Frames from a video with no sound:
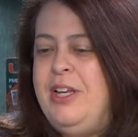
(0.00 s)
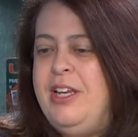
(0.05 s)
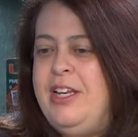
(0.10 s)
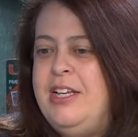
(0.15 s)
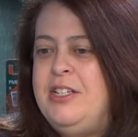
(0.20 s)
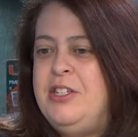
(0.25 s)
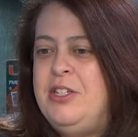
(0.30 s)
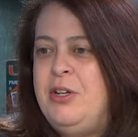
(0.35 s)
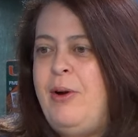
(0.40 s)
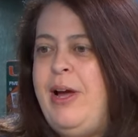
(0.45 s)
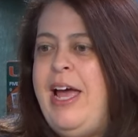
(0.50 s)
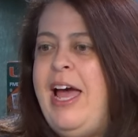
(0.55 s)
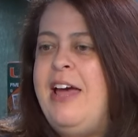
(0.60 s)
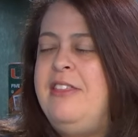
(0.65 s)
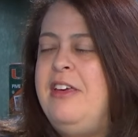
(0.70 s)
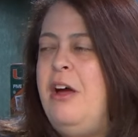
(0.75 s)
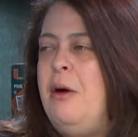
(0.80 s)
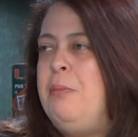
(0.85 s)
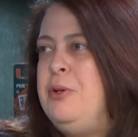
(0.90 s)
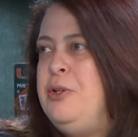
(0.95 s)
And, and so I had
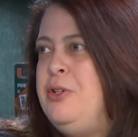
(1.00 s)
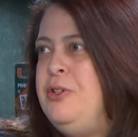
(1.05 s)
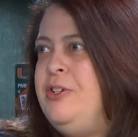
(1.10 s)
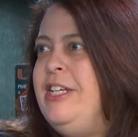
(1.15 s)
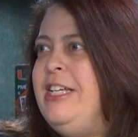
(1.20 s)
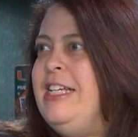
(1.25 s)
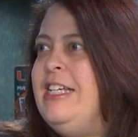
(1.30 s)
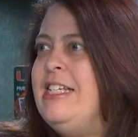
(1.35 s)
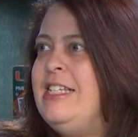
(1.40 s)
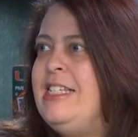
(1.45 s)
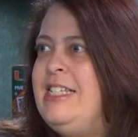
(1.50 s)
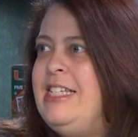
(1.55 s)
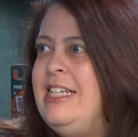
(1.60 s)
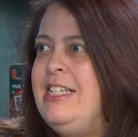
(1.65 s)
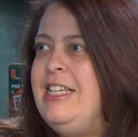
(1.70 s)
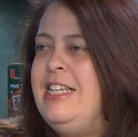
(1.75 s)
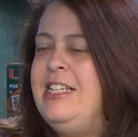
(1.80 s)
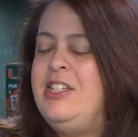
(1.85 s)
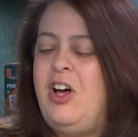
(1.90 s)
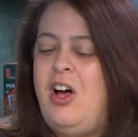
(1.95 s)
the opportunity to
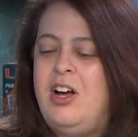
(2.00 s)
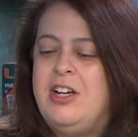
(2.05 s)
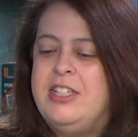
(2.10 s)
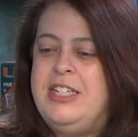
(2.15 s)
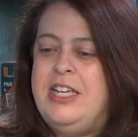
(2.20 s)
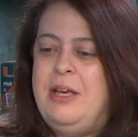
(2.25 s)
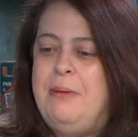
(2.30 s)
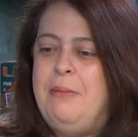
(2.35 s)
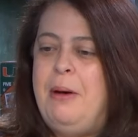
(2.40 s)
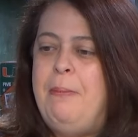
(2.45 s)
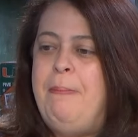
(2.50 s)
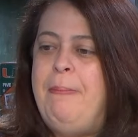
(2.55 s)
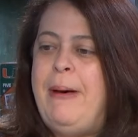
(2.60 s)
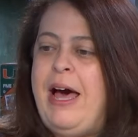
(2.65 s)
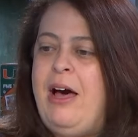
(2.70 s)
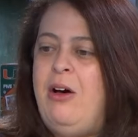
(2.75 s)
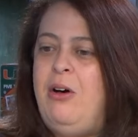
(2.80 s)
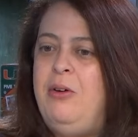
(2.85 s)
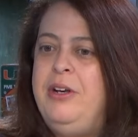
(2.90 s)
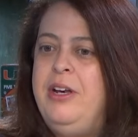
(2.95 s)
sit and talk to him
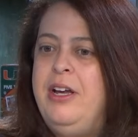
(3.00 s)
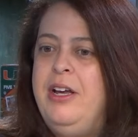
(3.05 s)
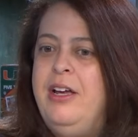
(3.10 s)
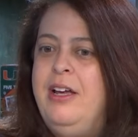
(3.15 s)
about